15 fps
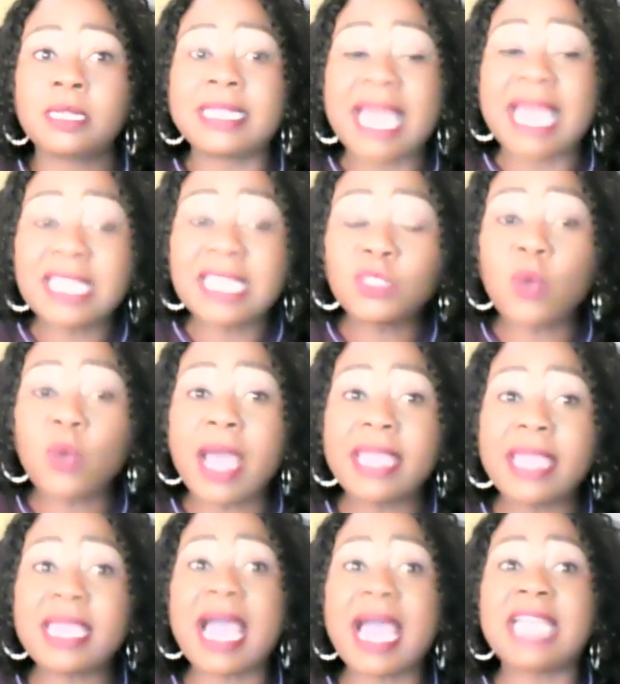That's
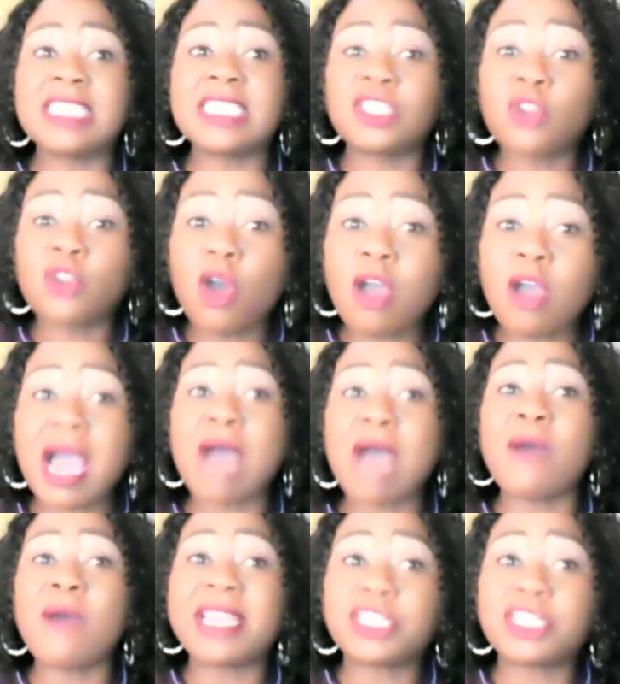why I talk
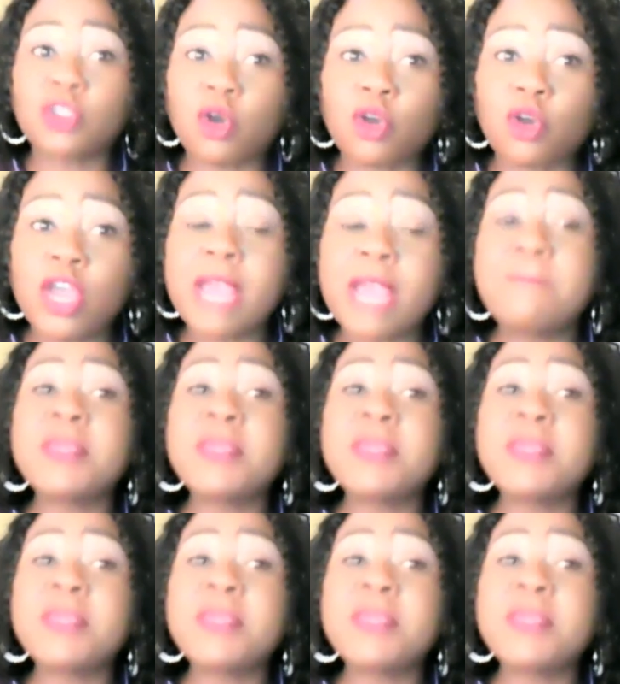how I talk,